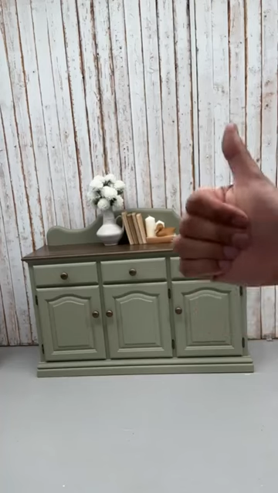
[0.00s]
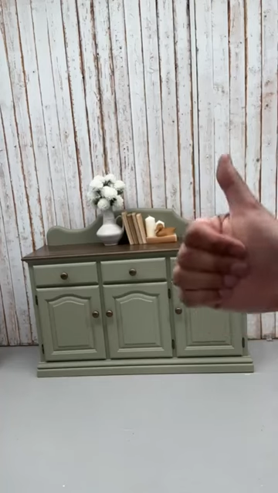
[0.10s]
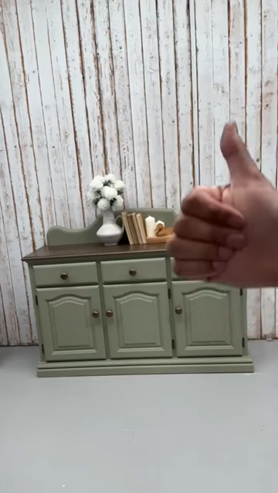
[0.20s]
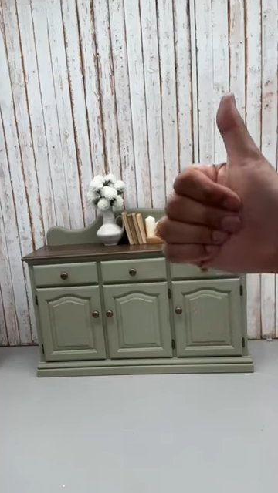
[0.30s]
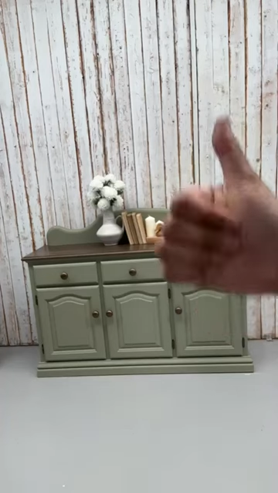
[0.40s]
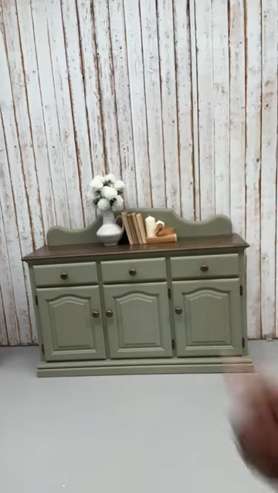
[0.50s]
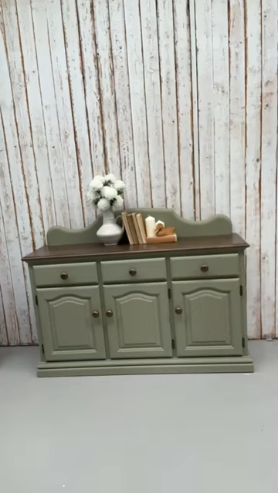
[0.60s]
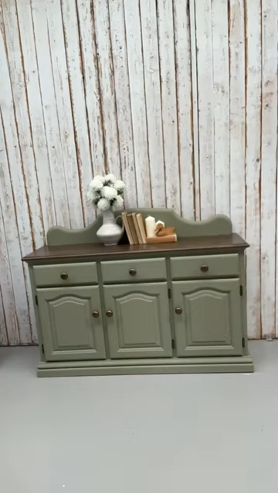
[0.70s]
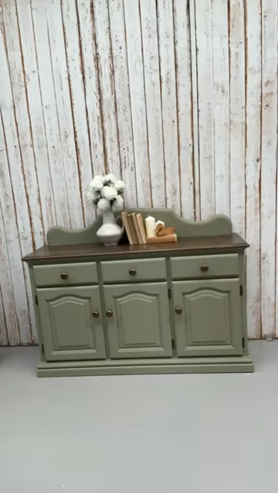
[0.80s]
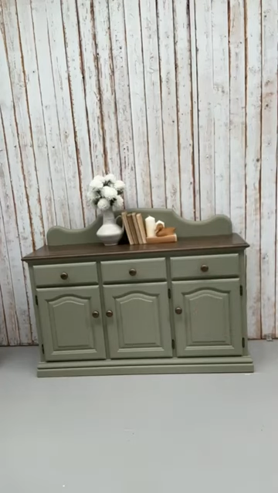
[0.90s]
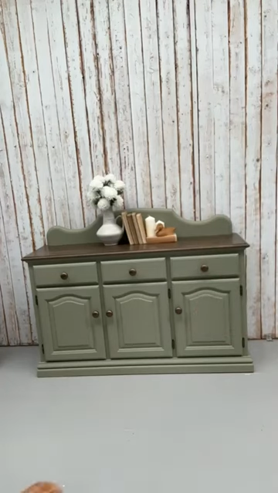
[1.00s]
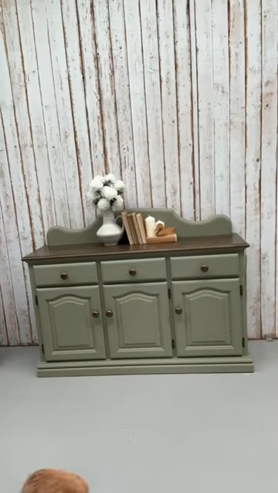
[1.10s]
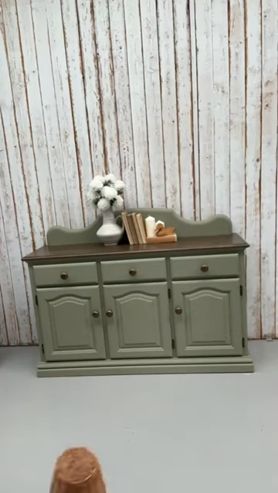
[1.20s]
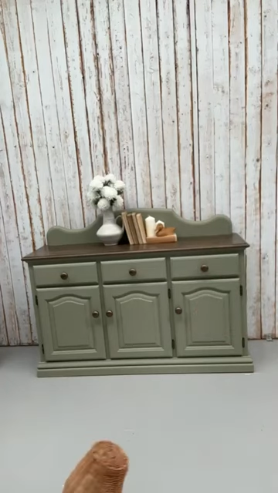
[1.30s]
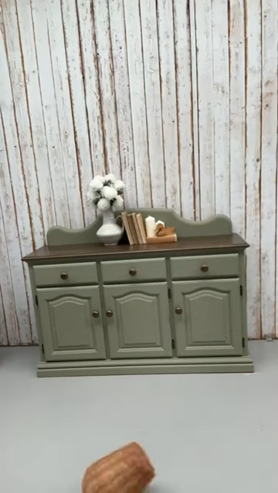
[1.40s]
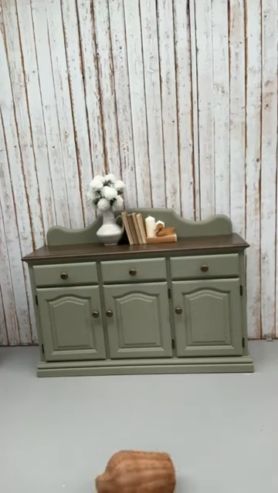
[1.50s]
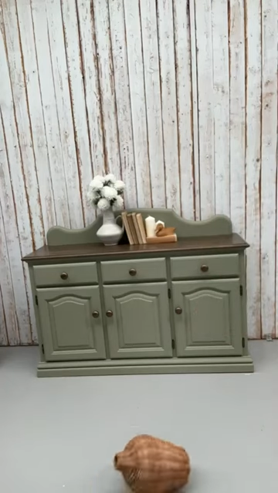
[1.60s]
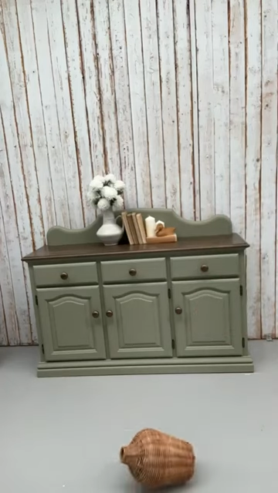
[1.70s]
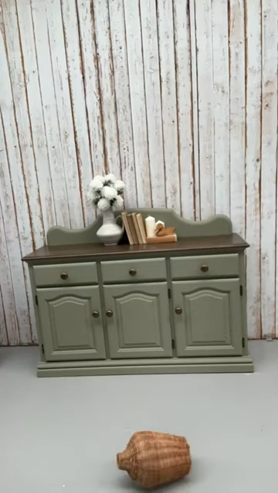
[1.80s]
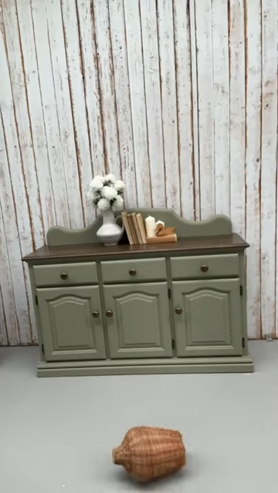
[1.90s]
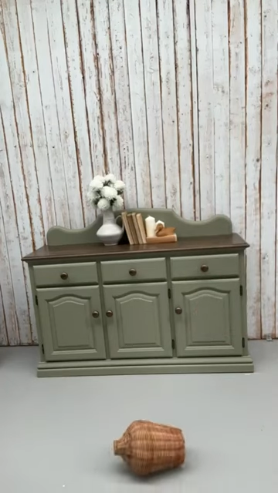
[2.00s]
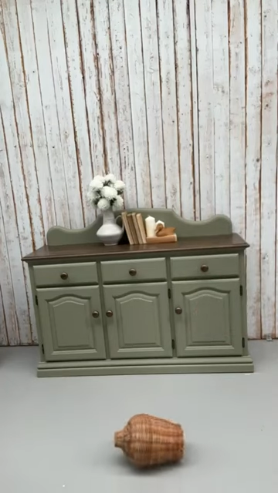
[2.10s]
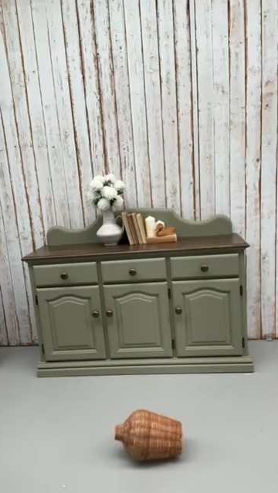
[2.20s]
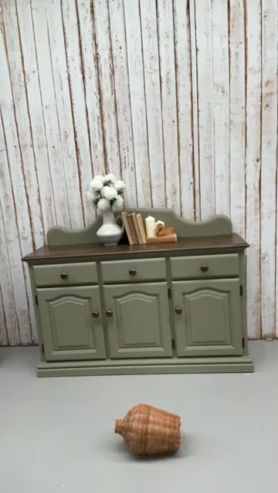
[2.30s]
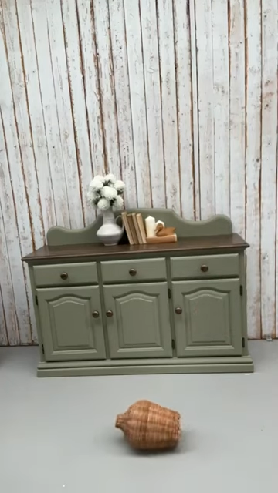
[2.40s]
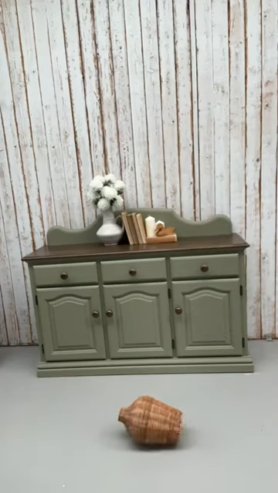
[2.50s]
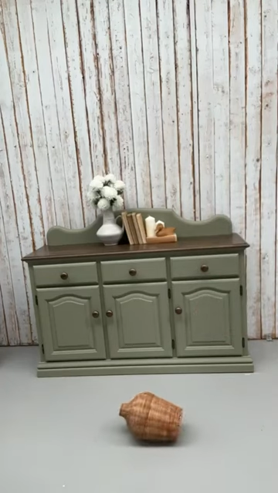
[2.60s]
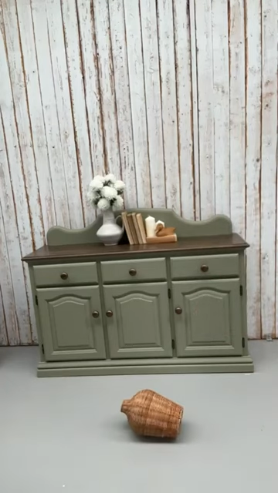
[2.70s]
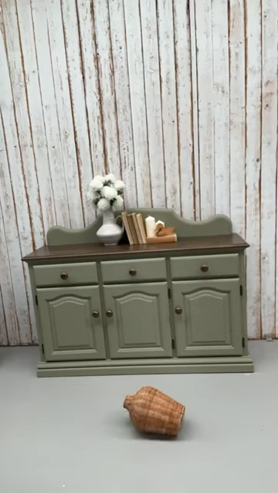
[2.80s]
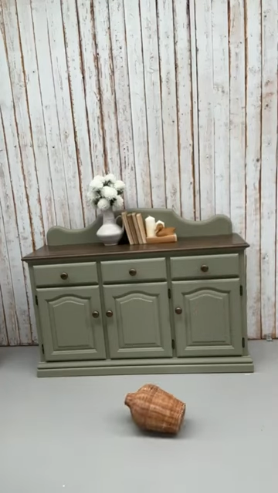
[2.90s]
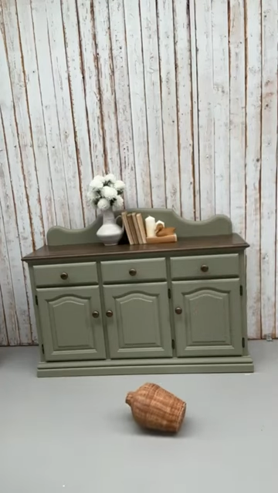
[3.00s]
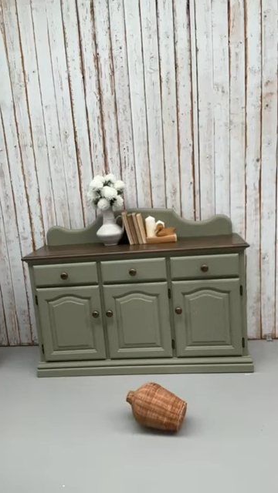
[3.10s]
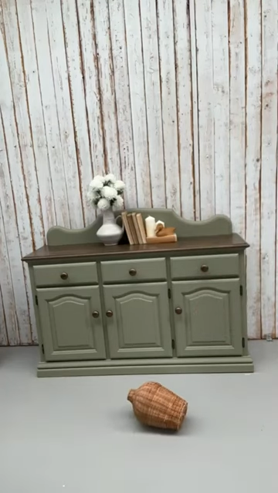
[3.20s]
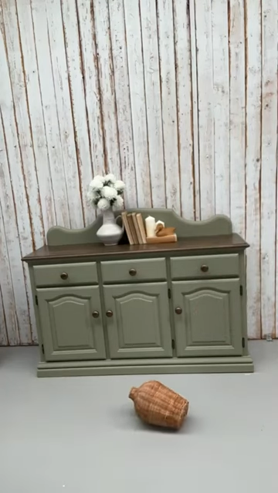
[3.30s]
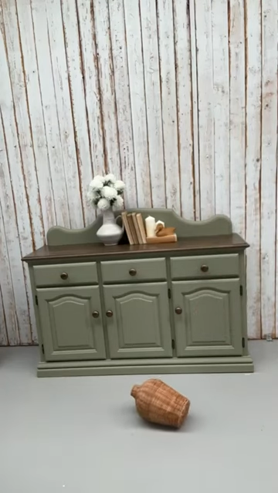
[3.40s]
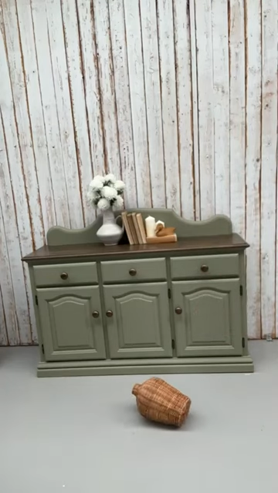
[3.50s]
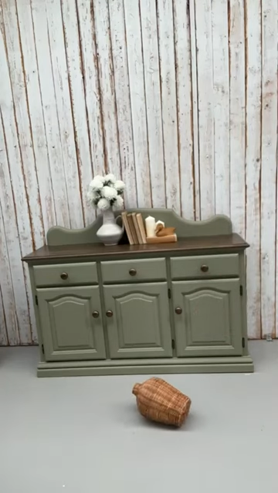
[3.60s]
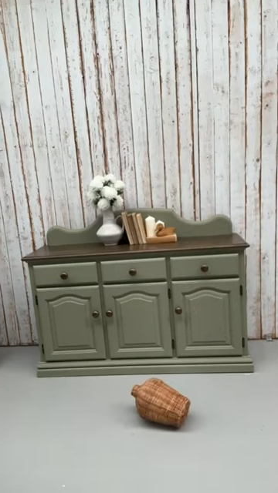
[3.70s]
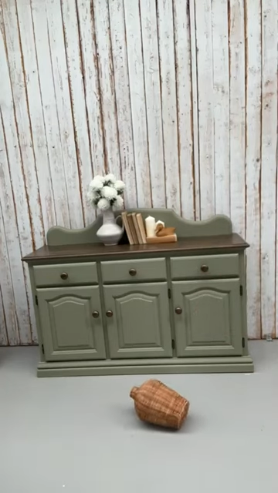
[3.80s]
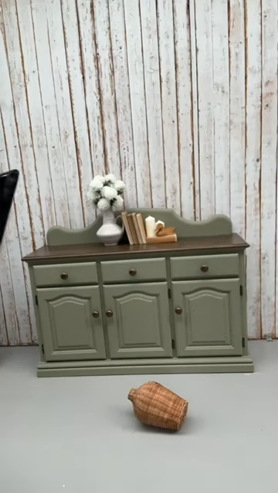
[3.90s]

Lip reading: No face is visible, so there are no lips to read.